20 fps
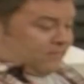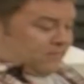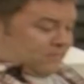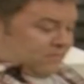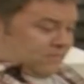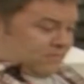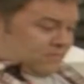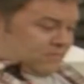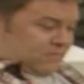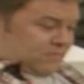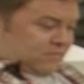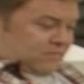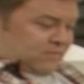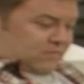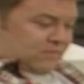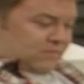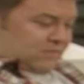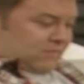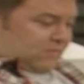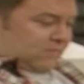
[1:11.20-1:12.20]

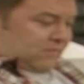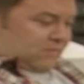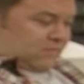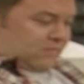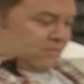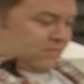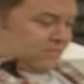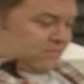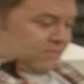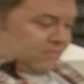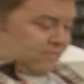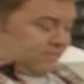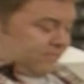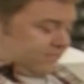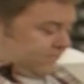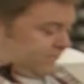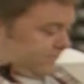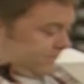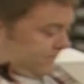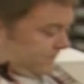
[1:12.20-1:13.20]

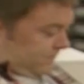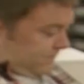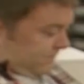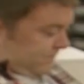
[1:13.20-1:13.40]
(not speaking)